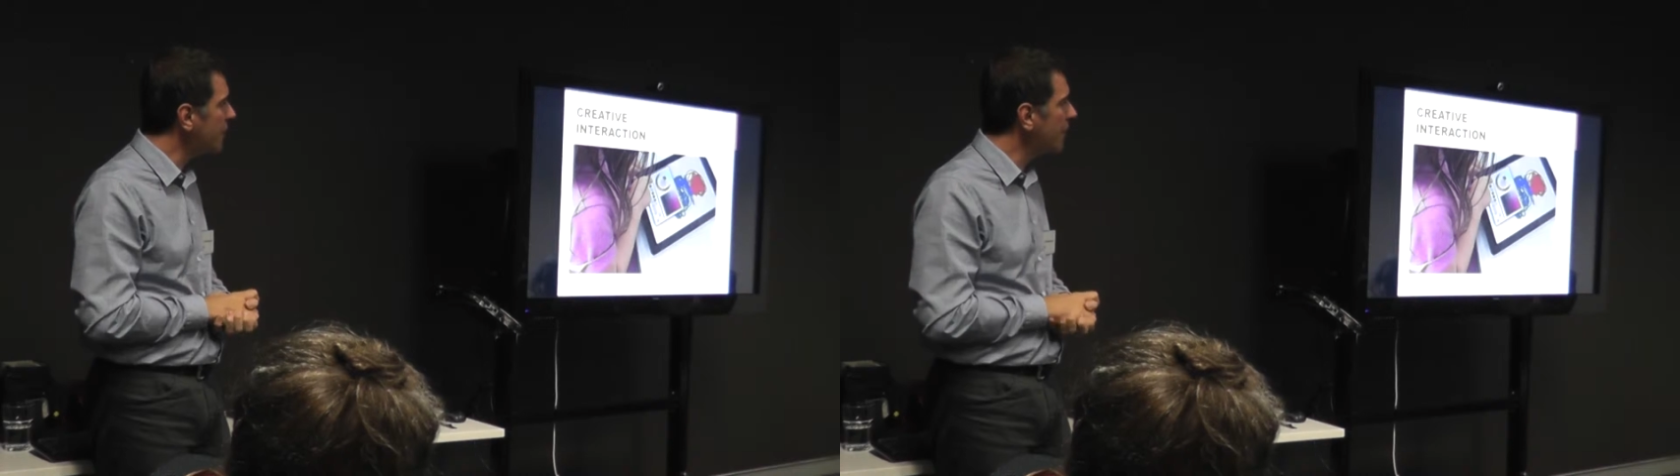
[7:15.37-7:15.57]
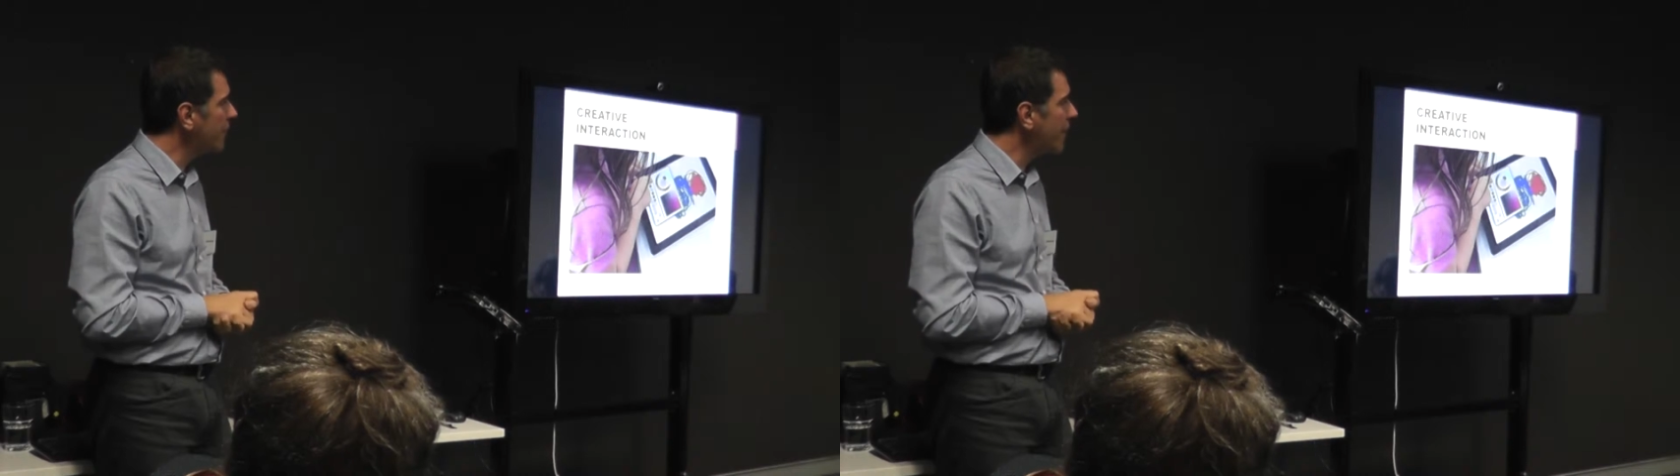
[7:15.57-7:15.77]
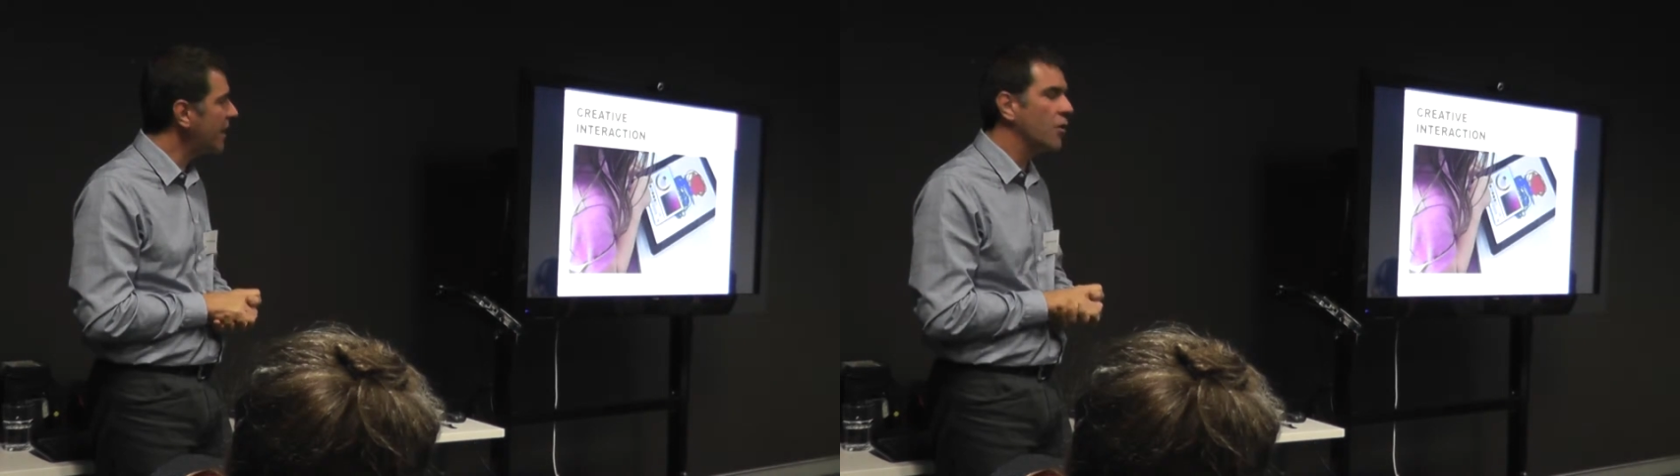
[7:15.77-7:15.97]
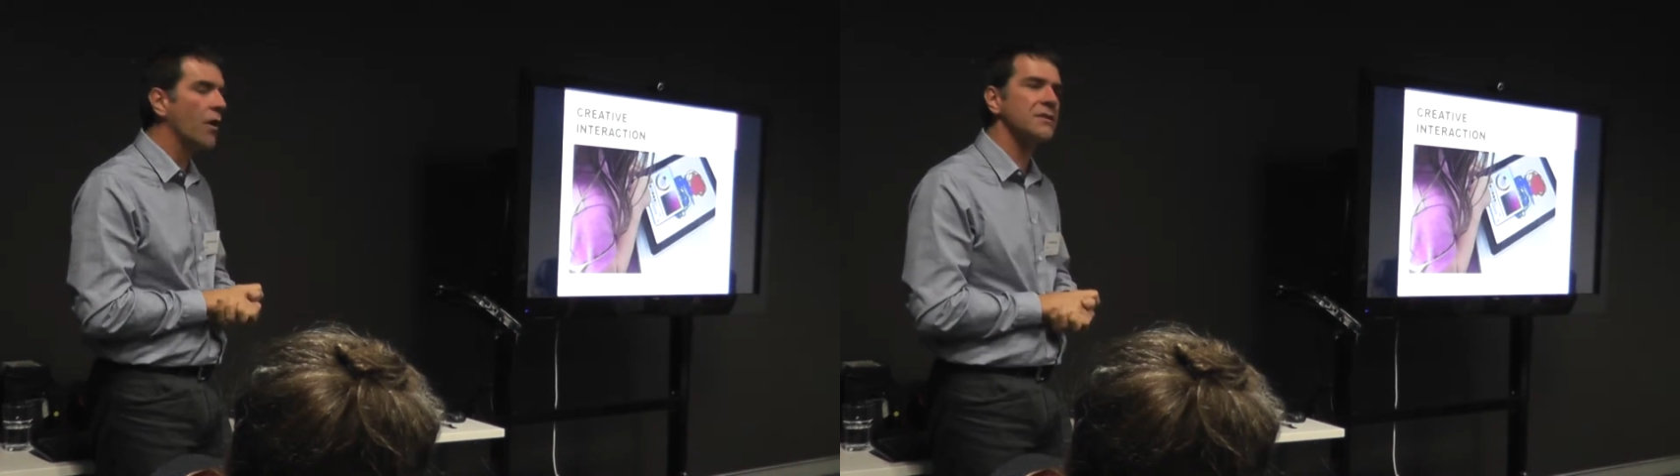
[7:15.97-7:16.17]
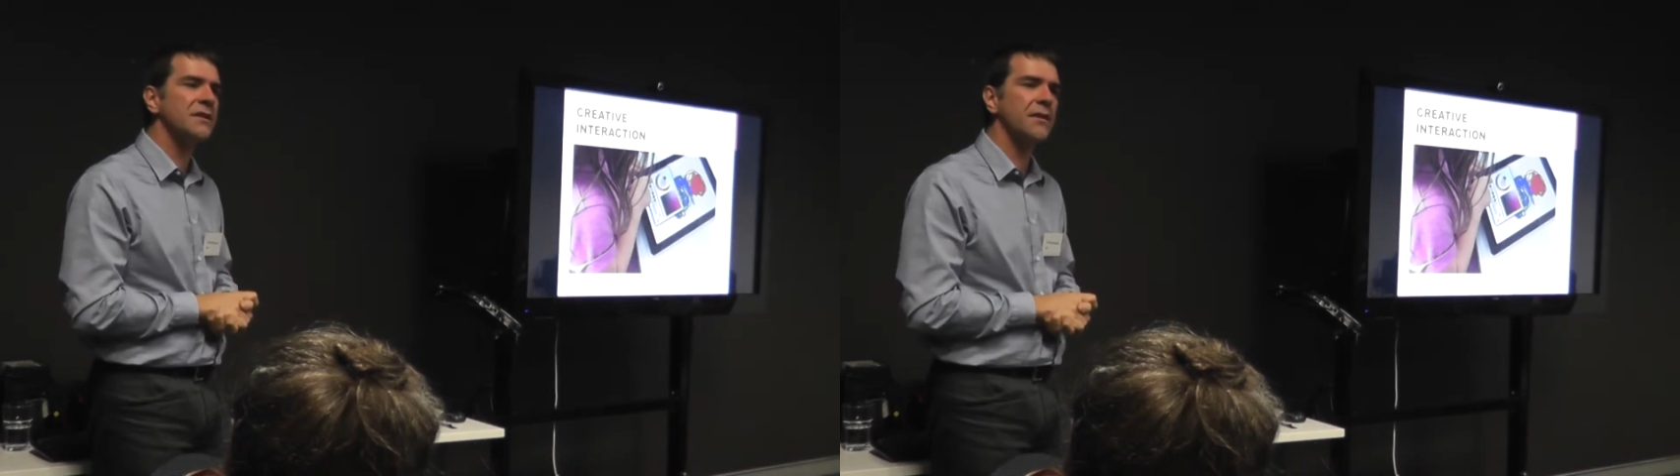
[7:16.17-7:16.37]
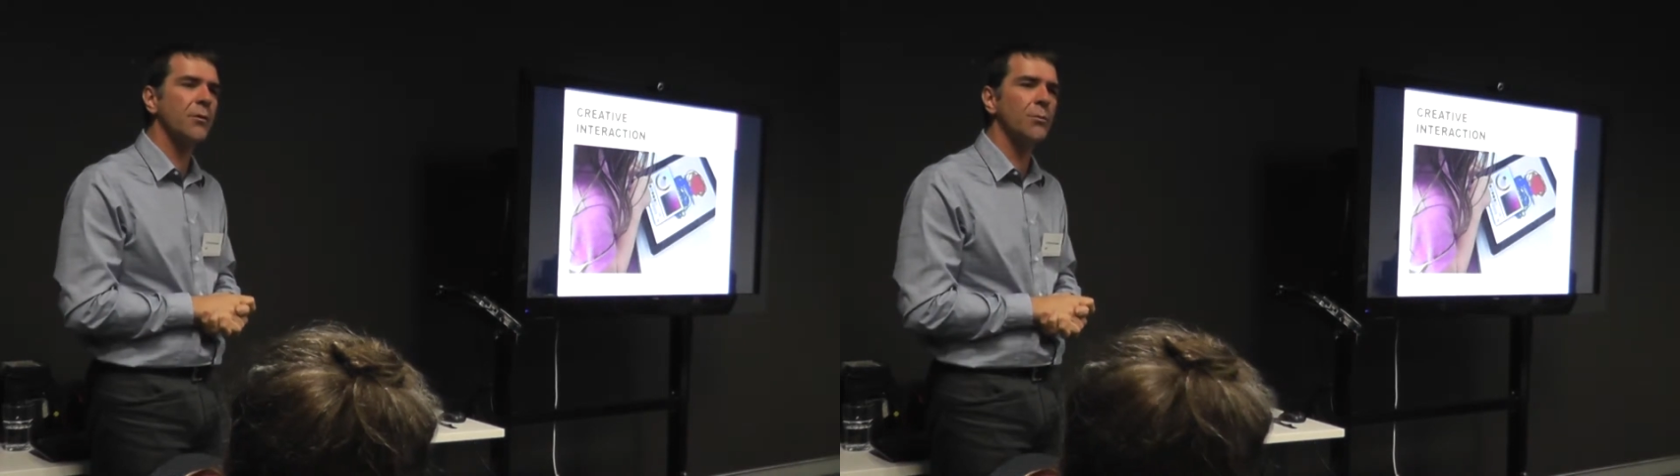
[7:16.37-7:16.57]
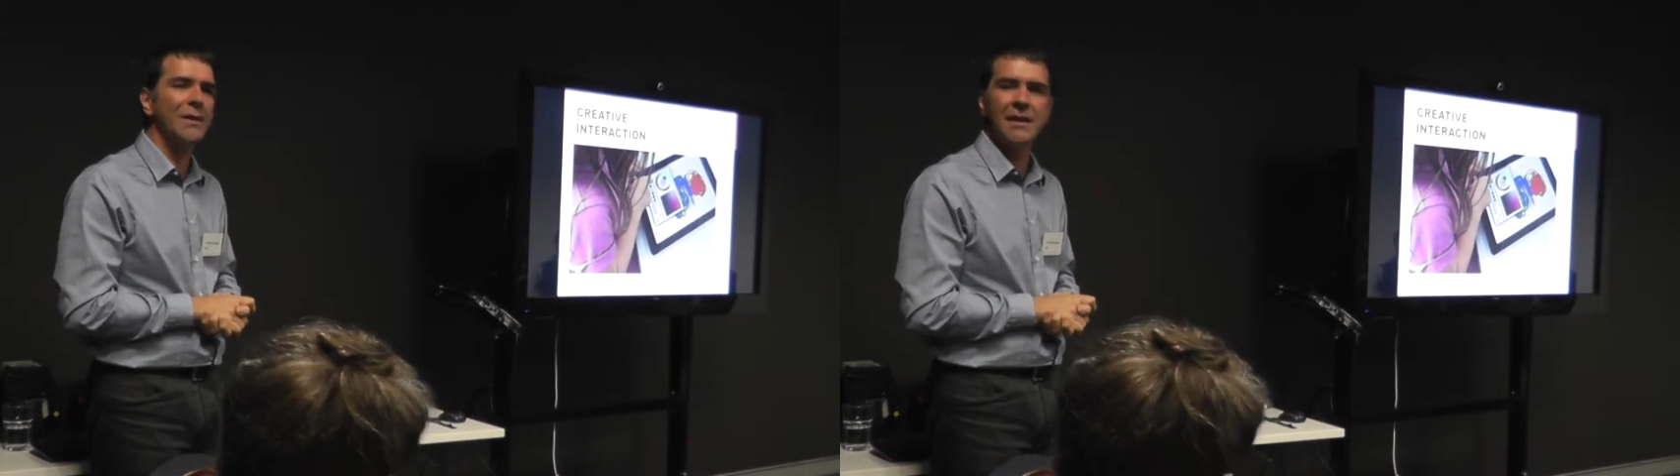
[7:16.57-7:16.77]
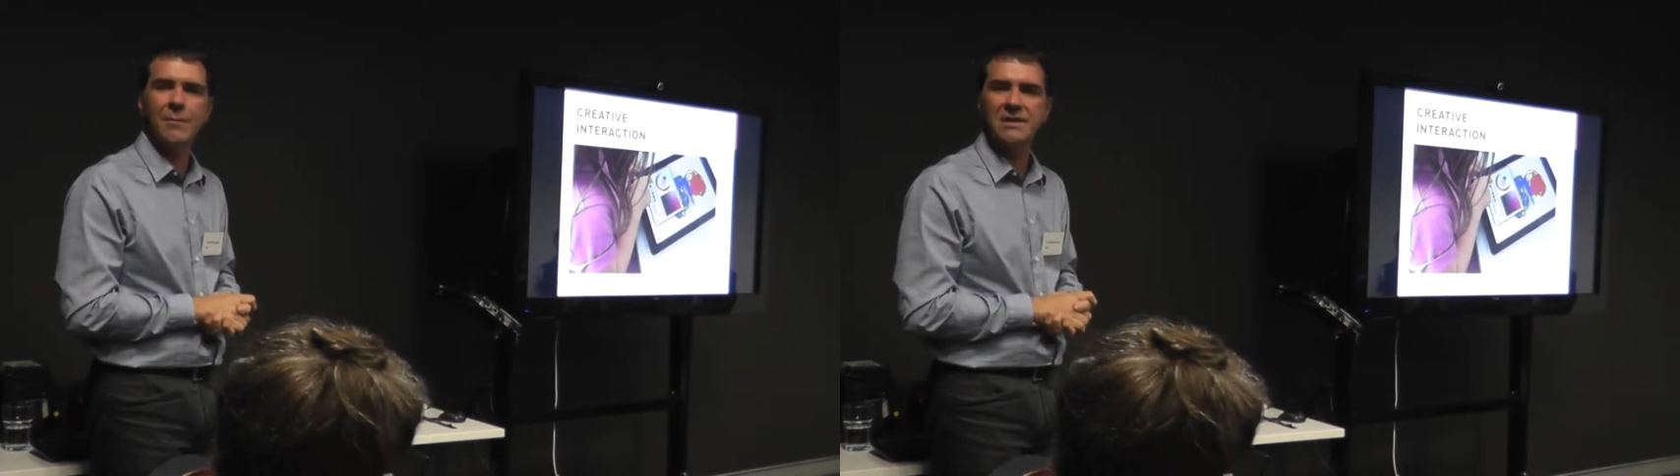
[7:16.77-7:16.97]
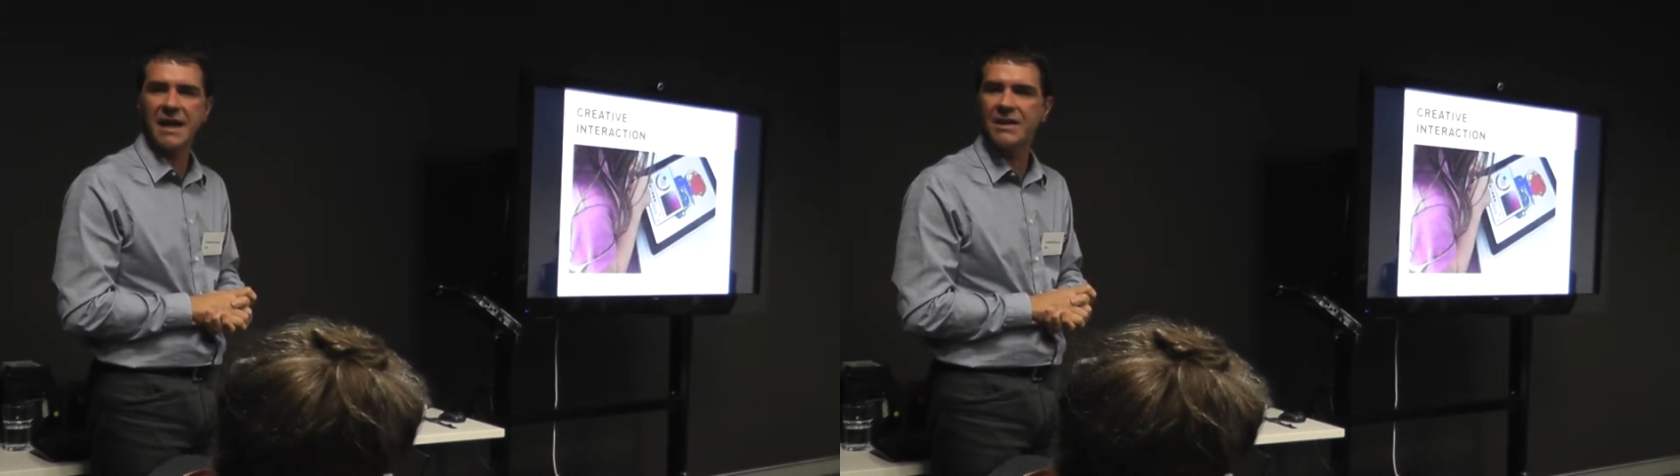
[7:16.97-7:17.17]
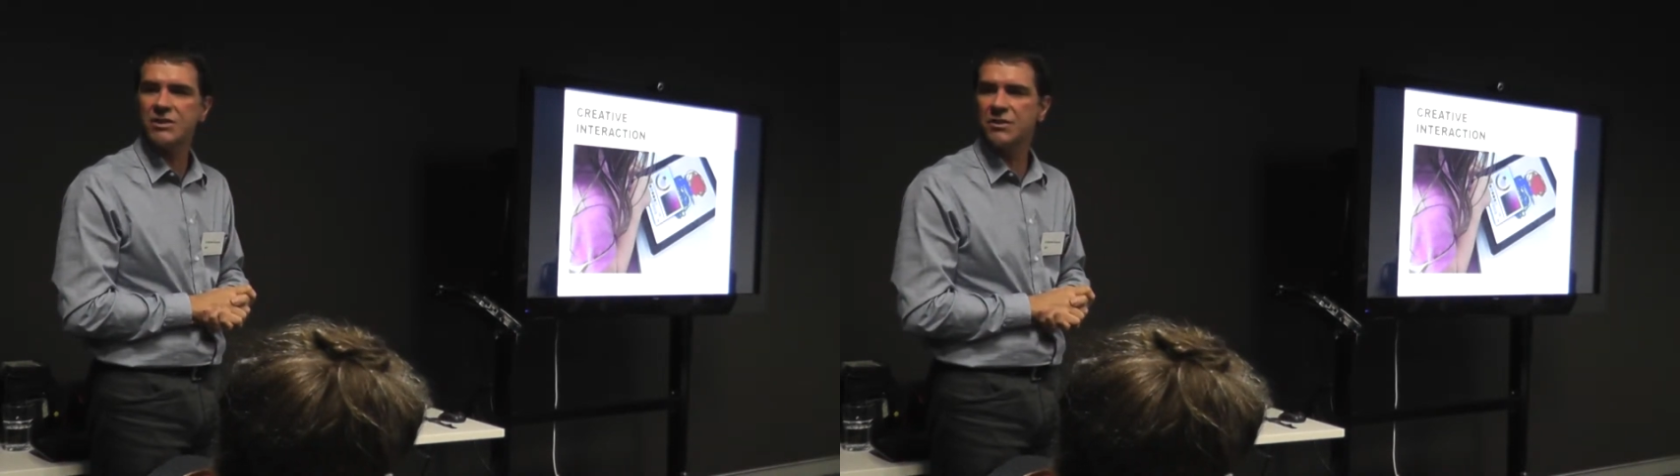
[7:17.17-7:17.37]
I think, recognised that there would be
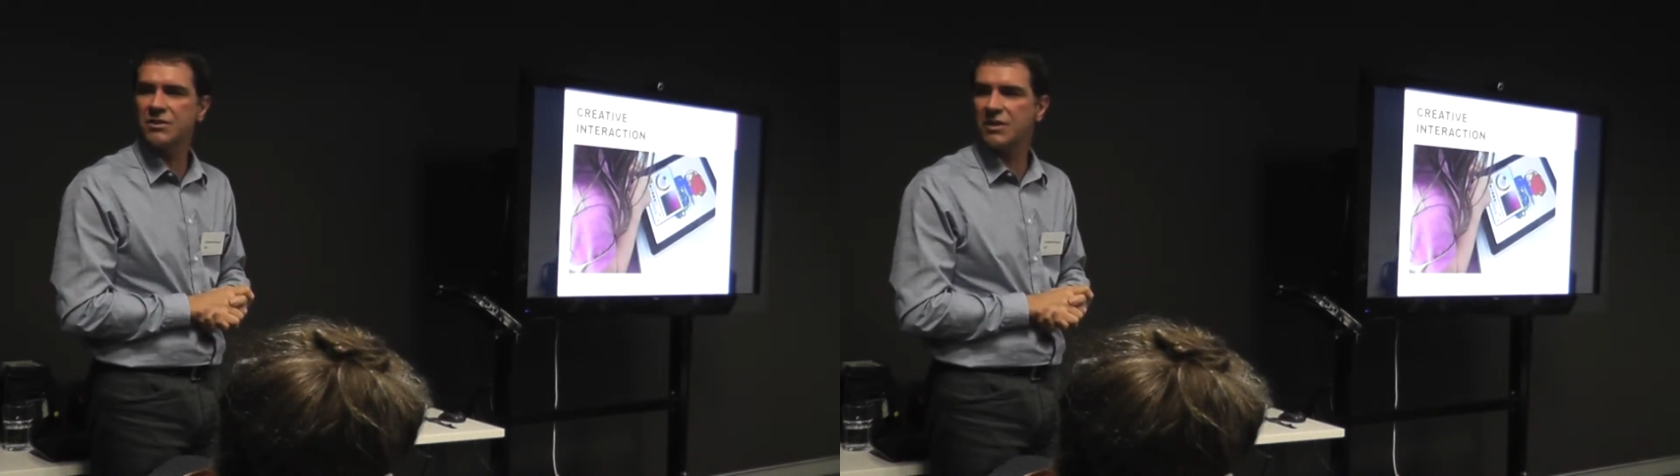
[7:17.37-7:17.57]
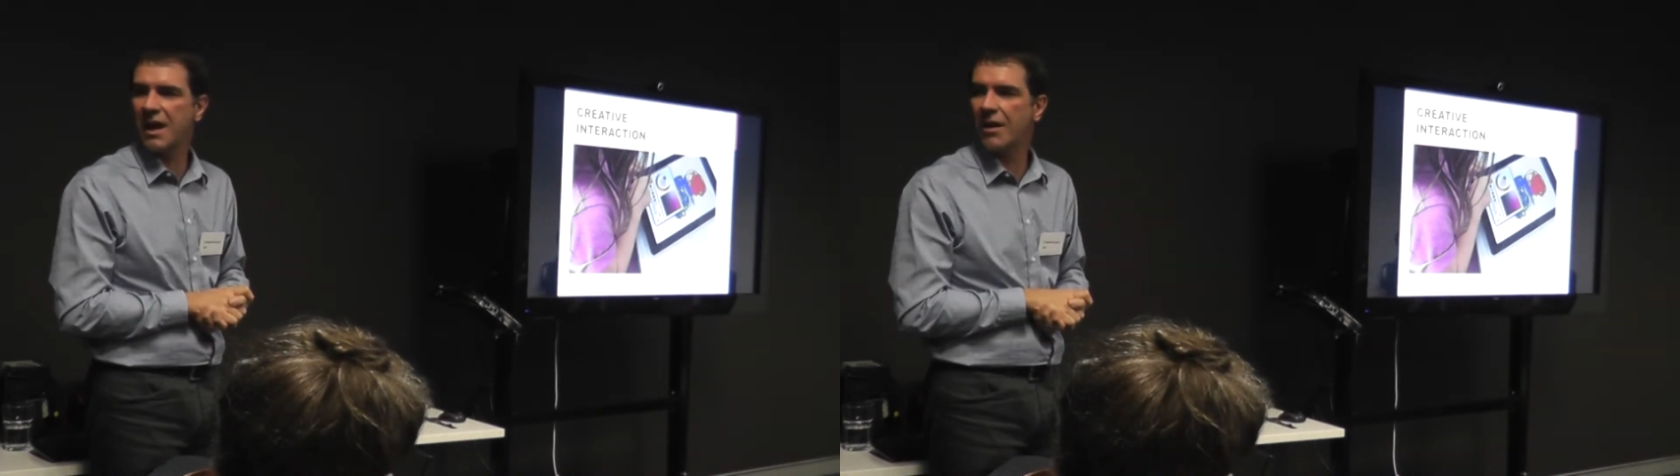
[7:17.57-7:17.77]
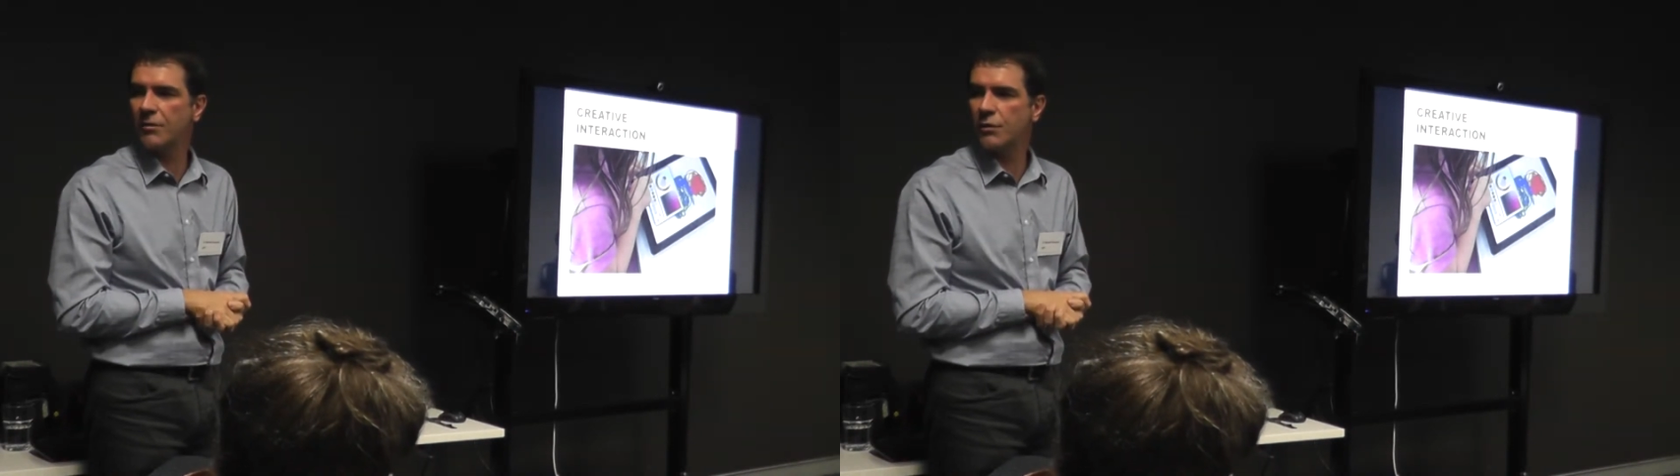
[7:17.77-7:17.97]
limitations to how